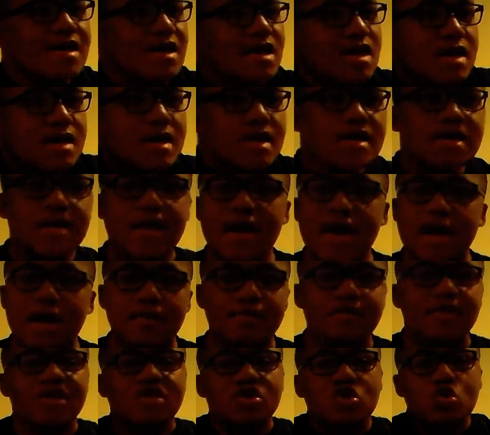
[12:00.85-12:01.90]
Get any
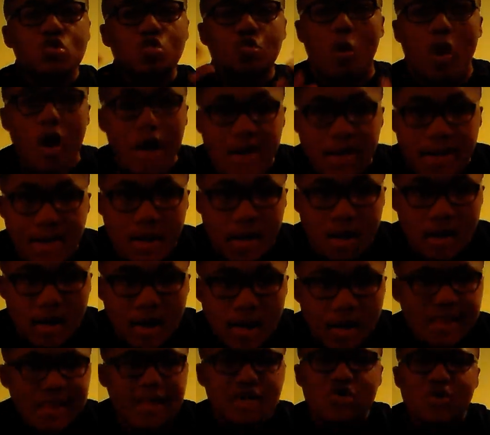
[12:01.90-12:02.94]
game that you wanted,
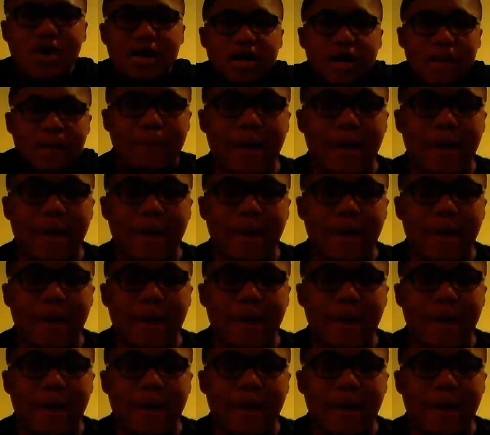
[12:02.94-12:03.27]
that you had